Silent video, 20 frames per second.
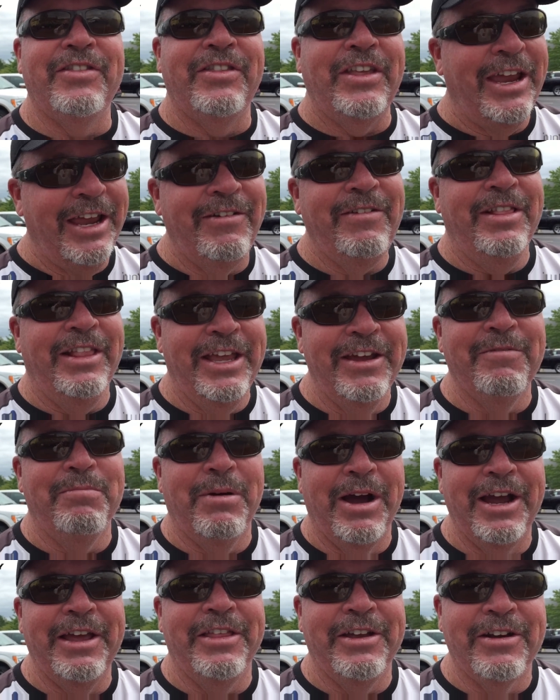they
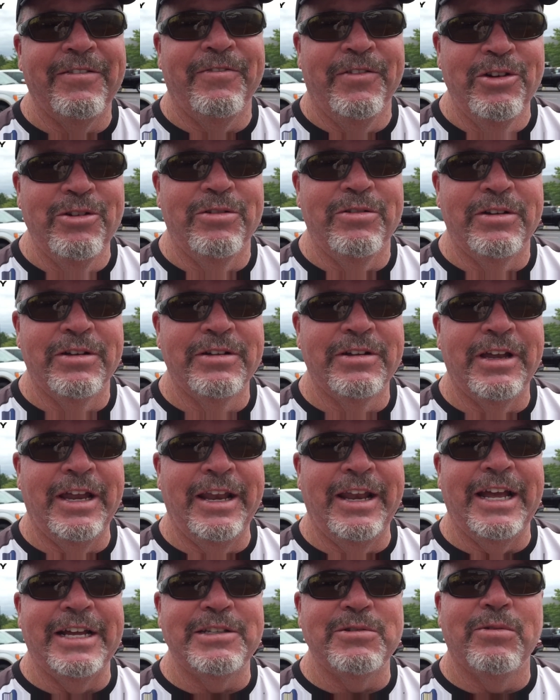live by their food,
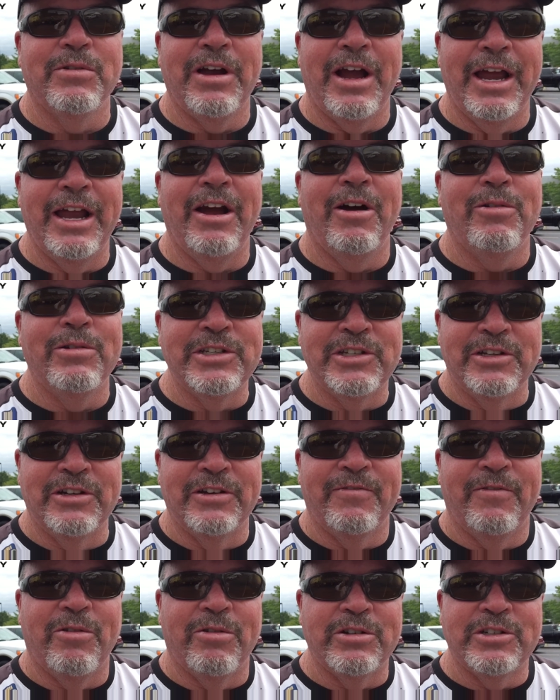and that's where I always
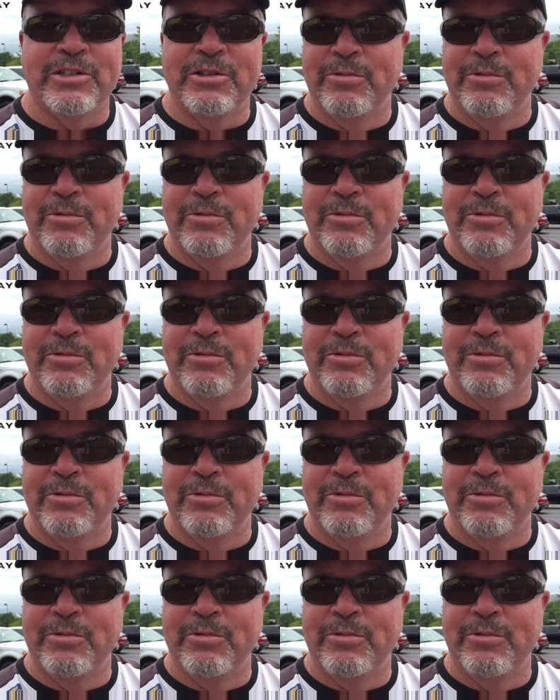look for.